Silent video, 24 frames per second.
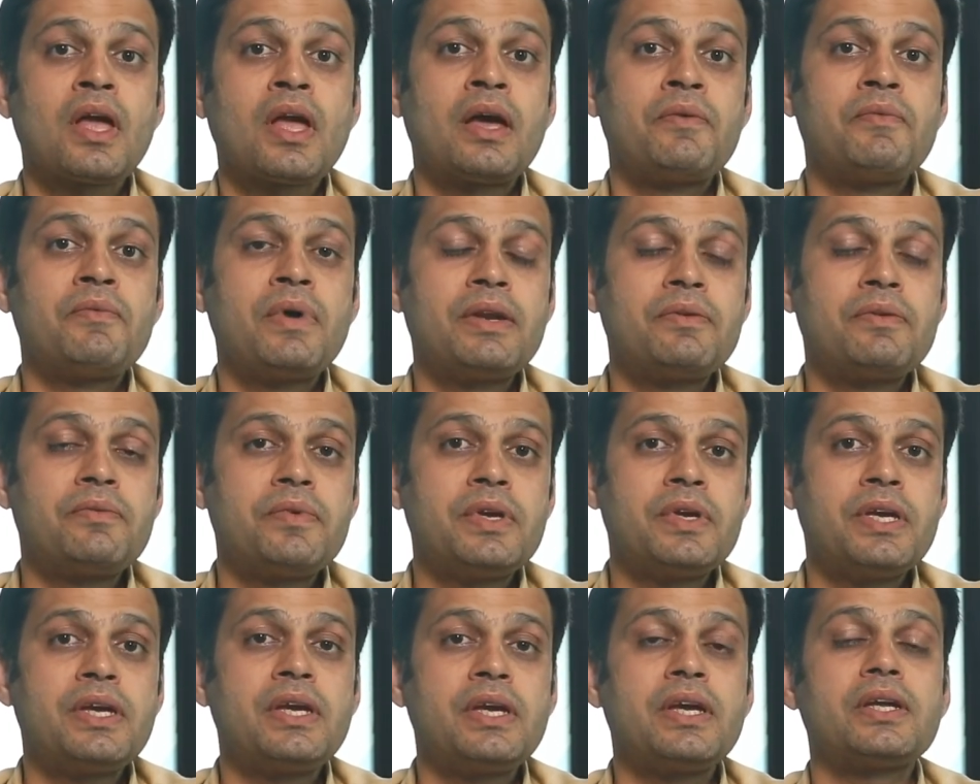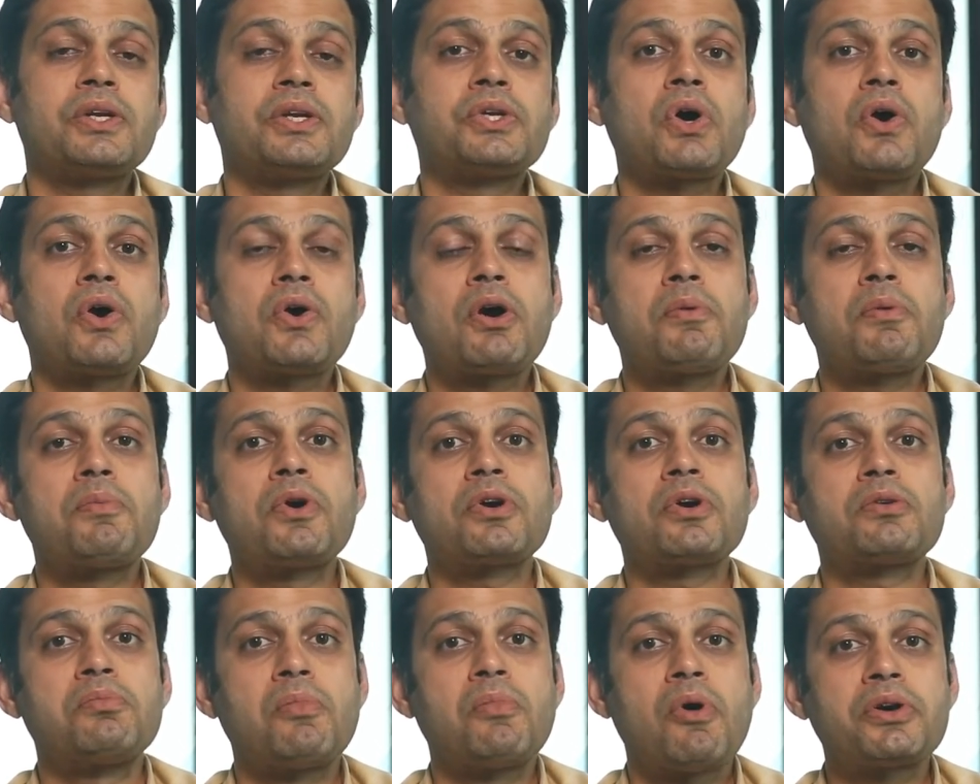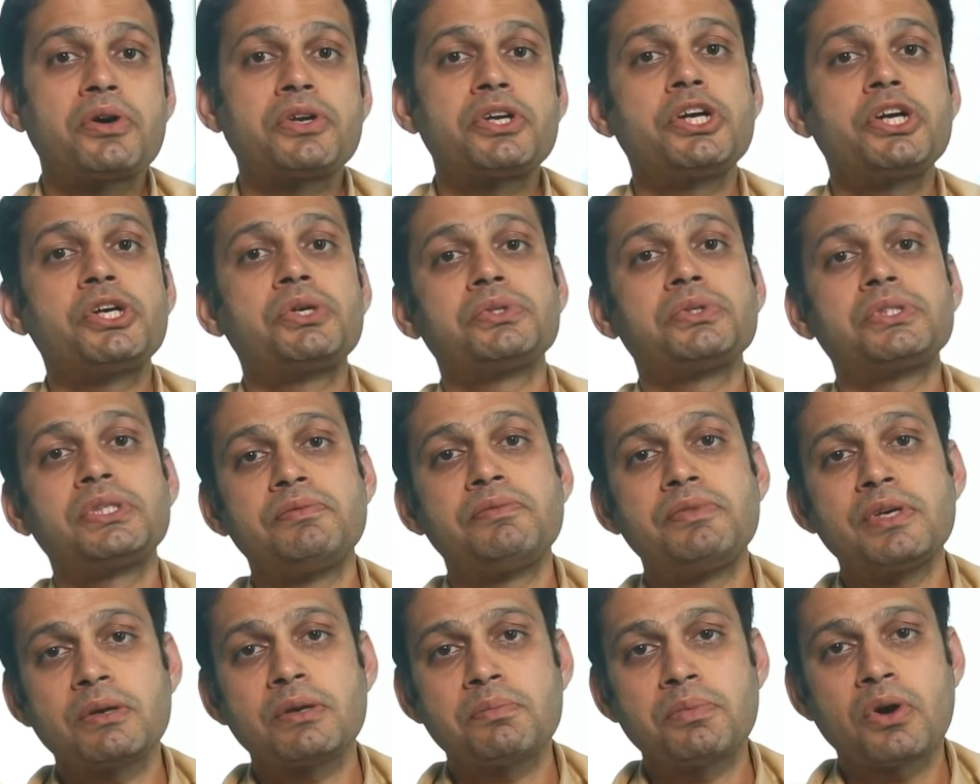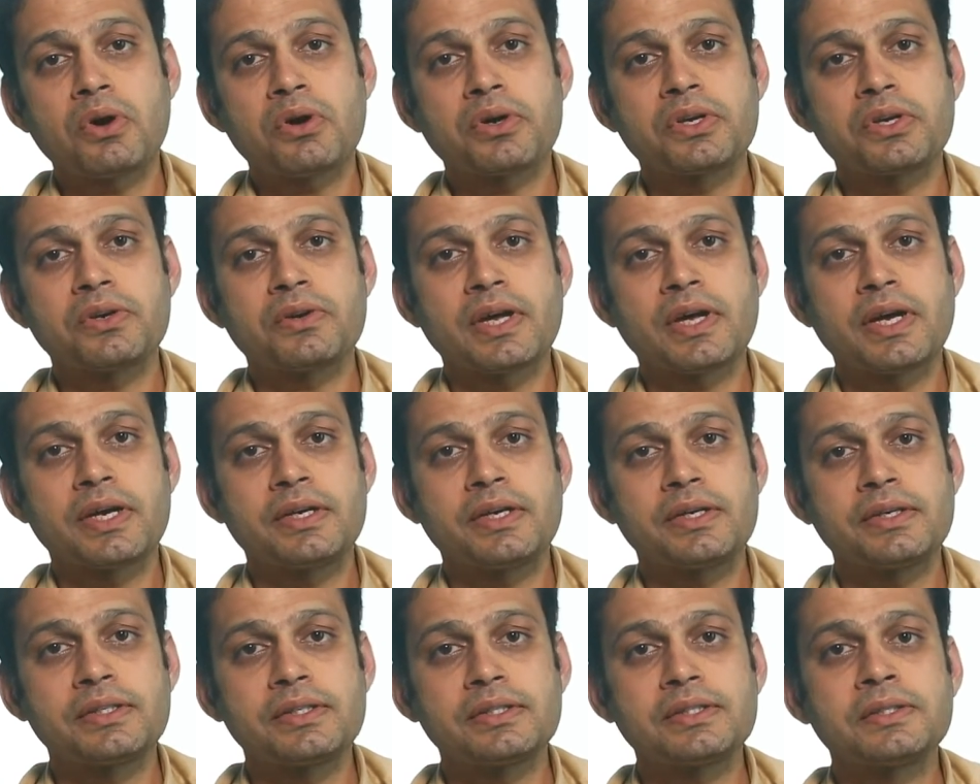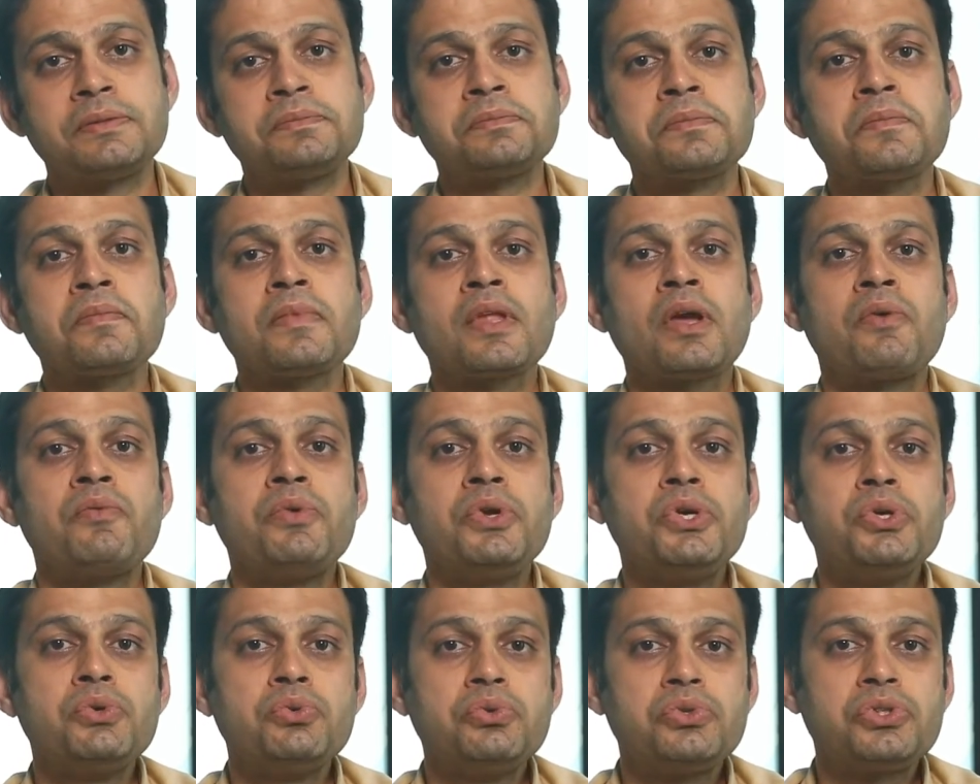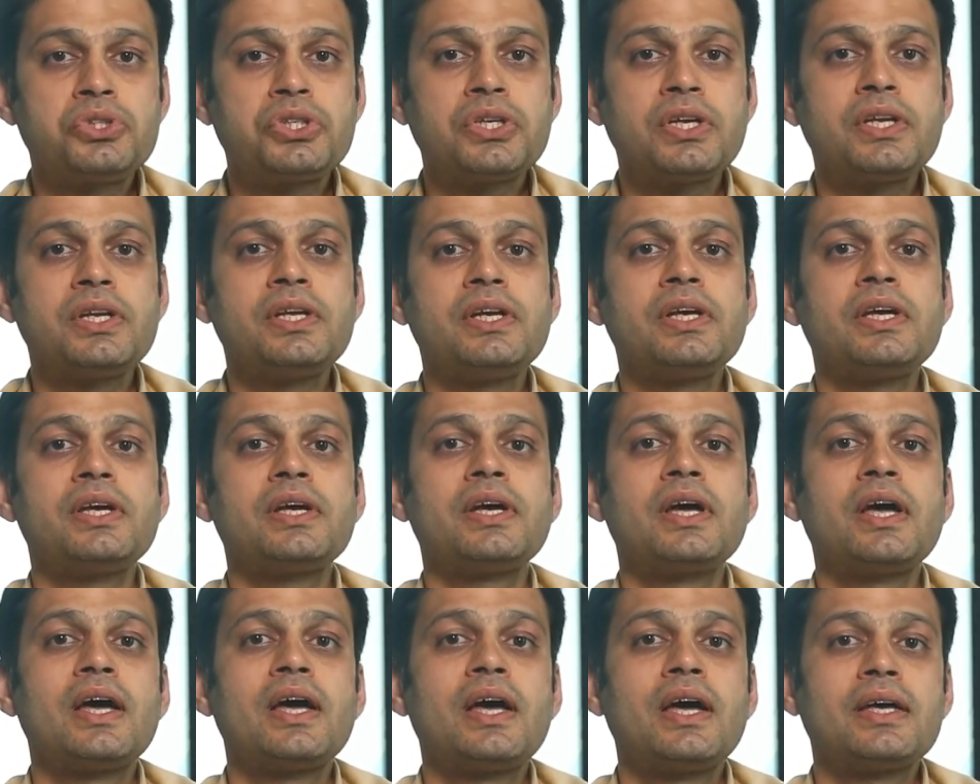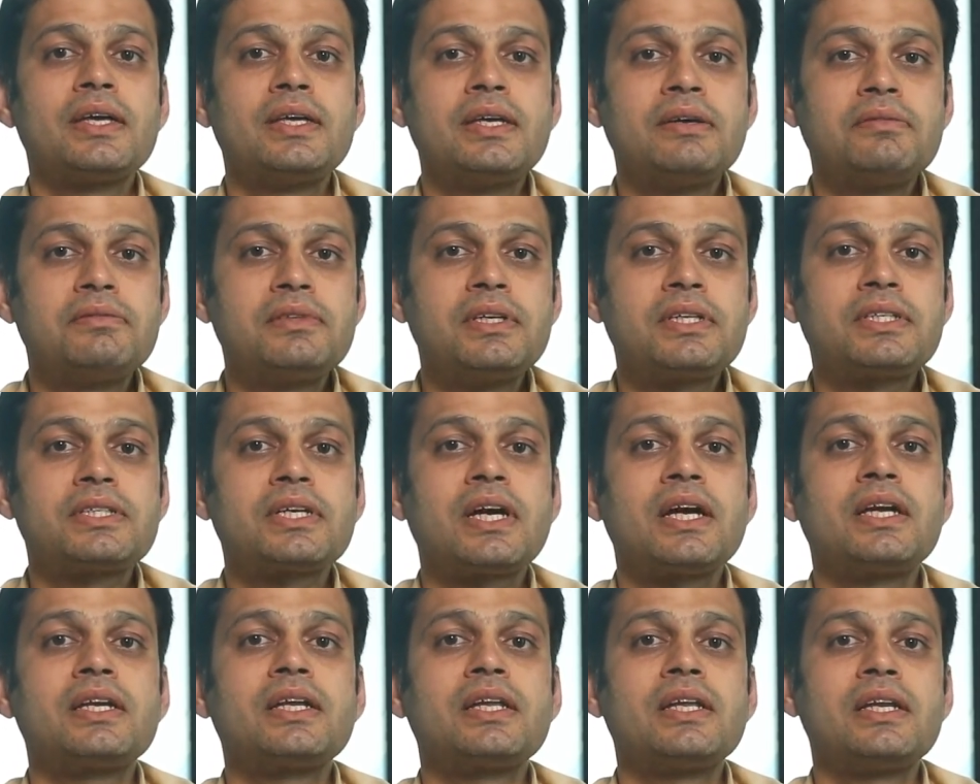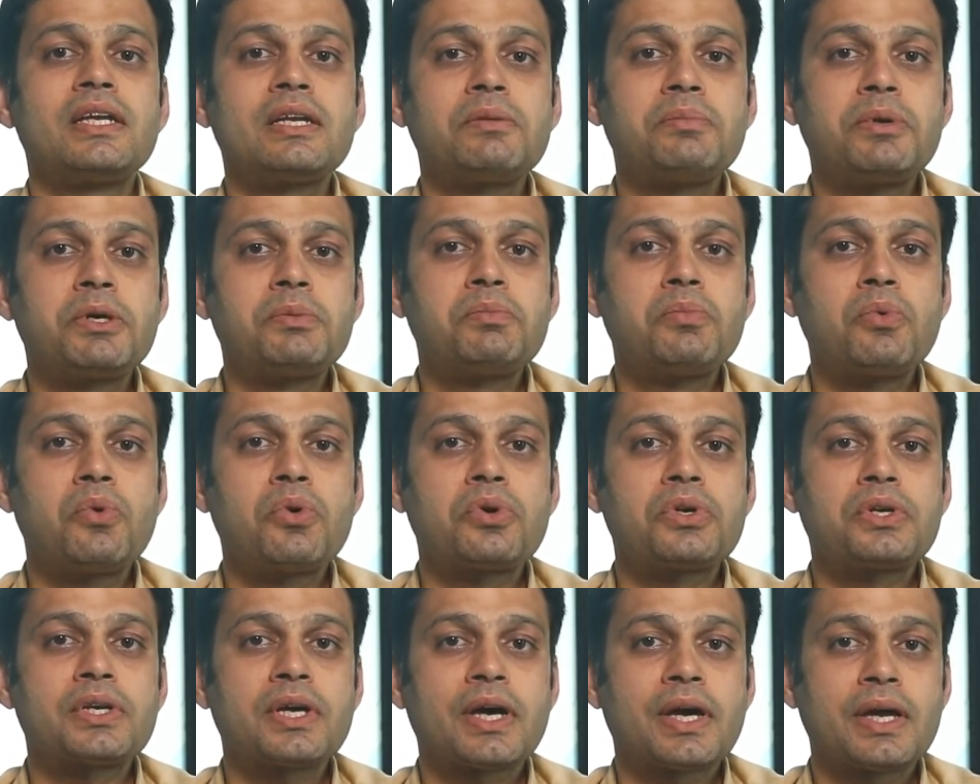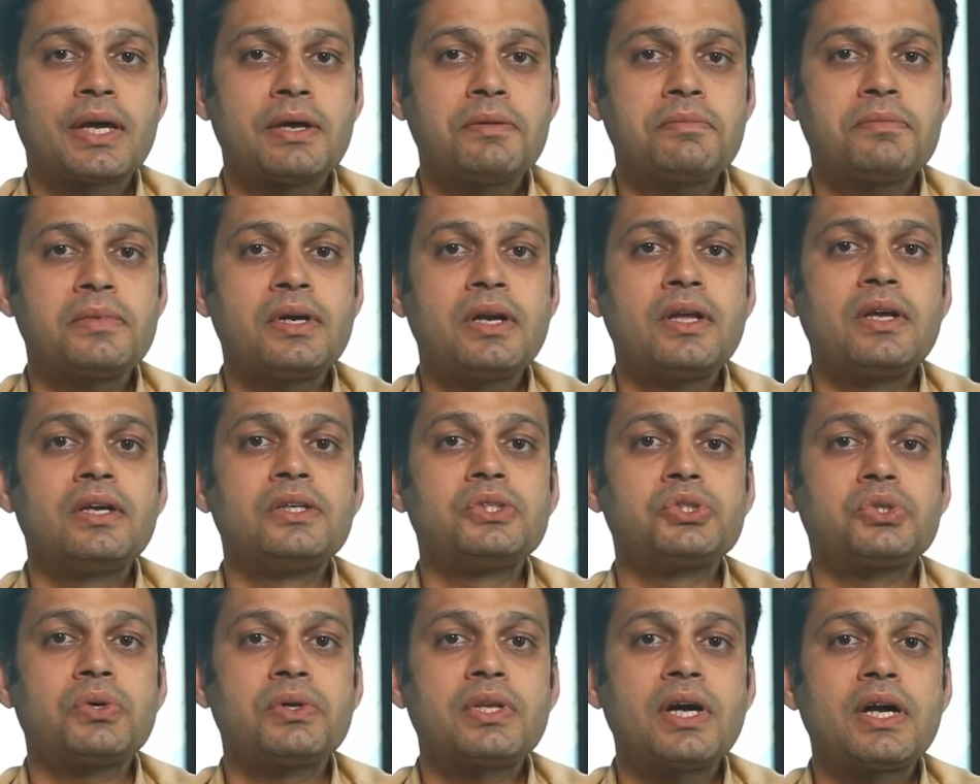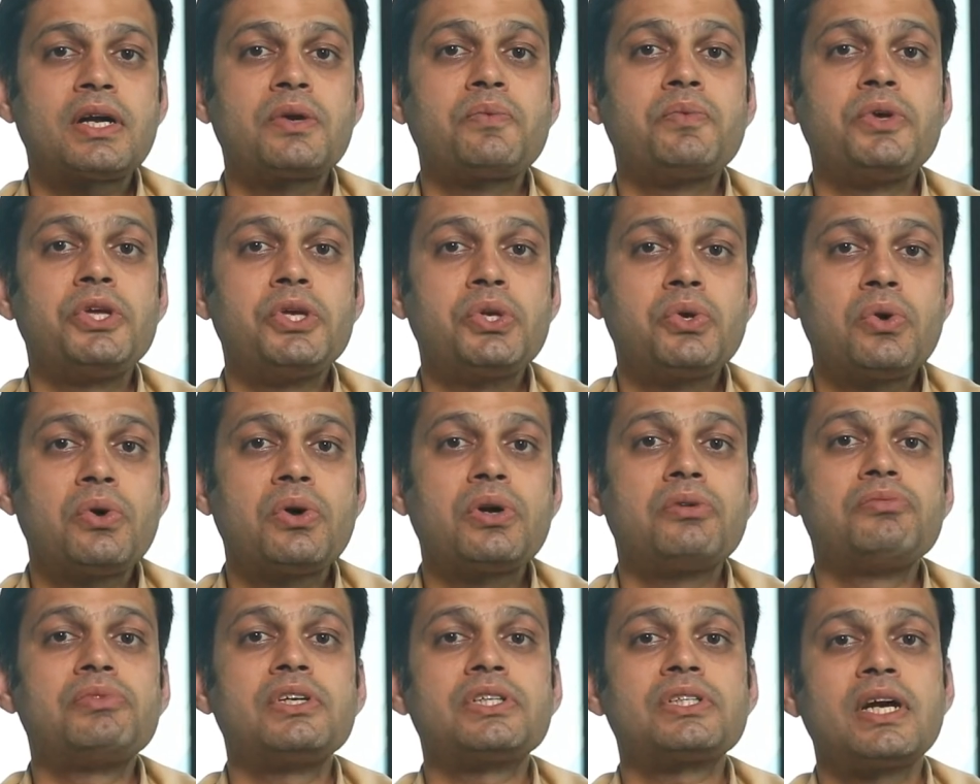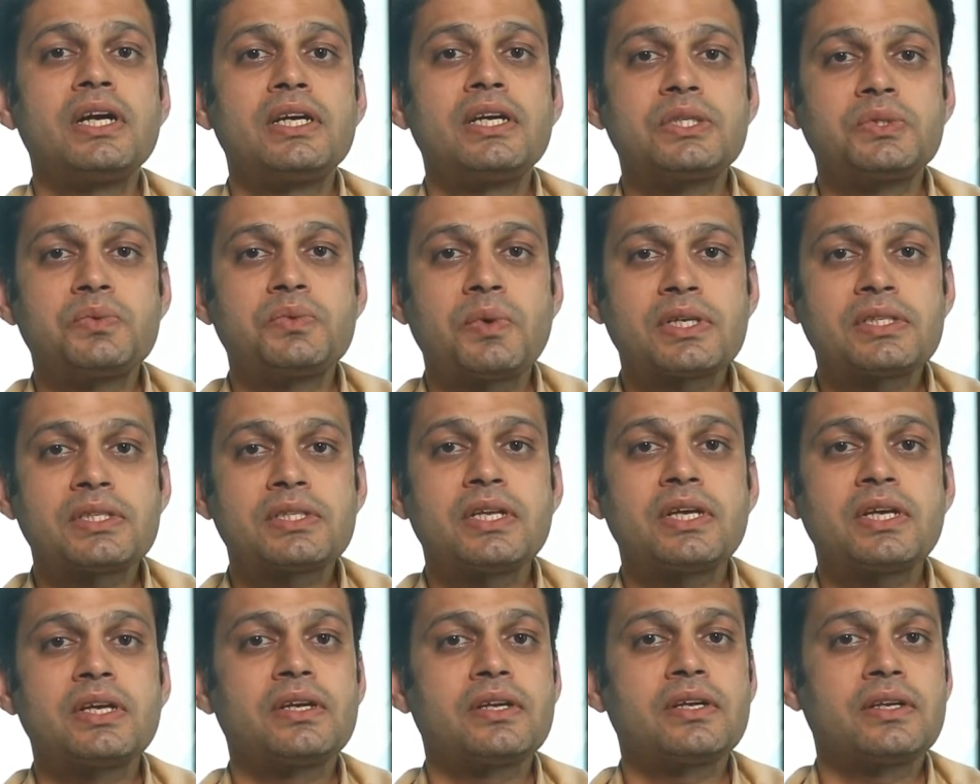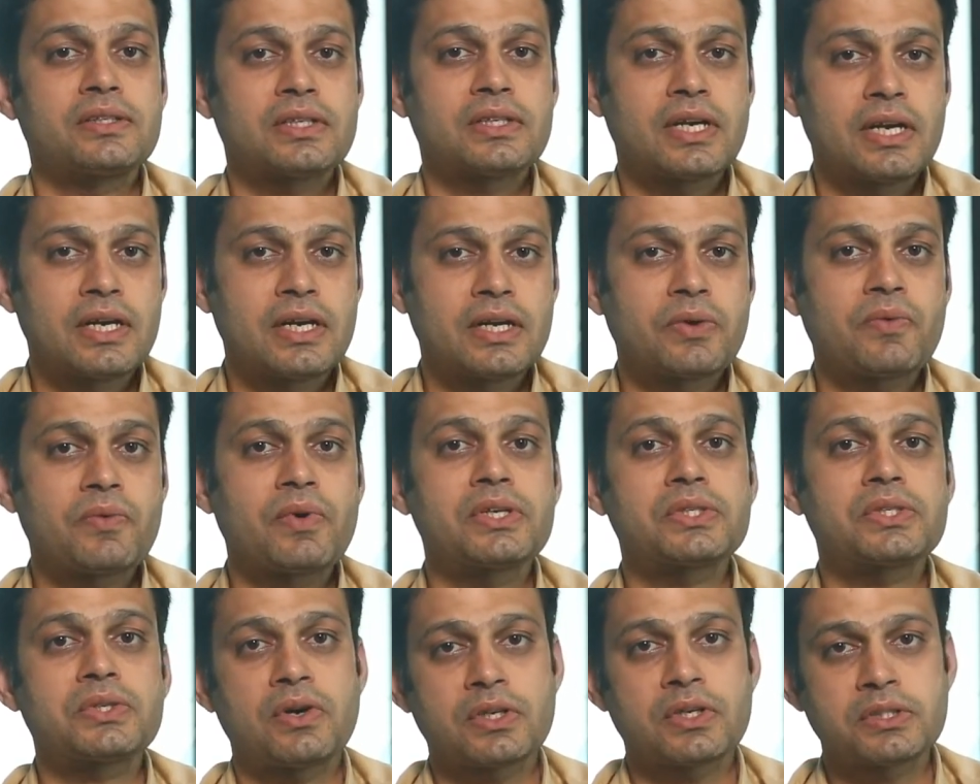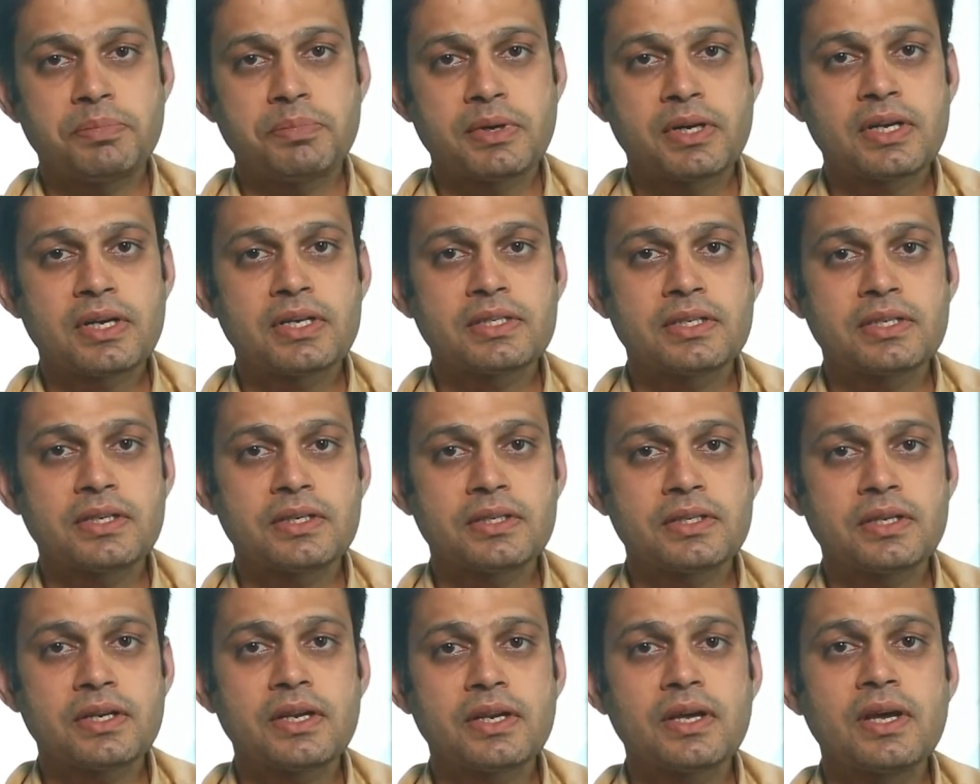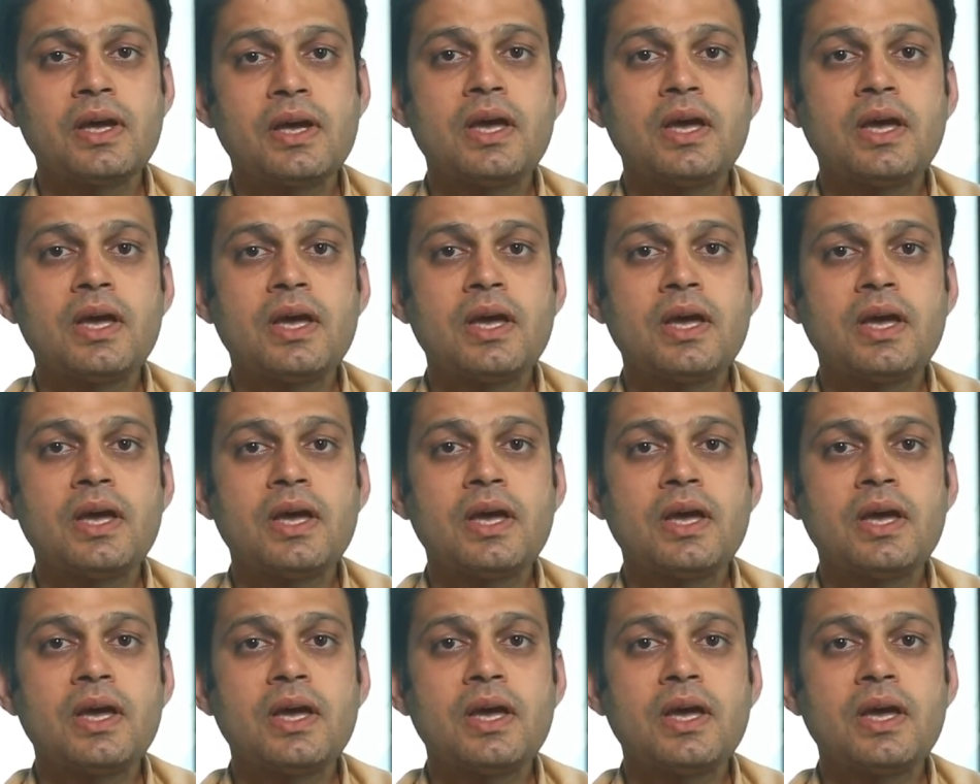When we talk about moderate to severe bronchiolitis, we usually give the child a little bit more time, so that we know if the child is worsening, child requires hospitalization.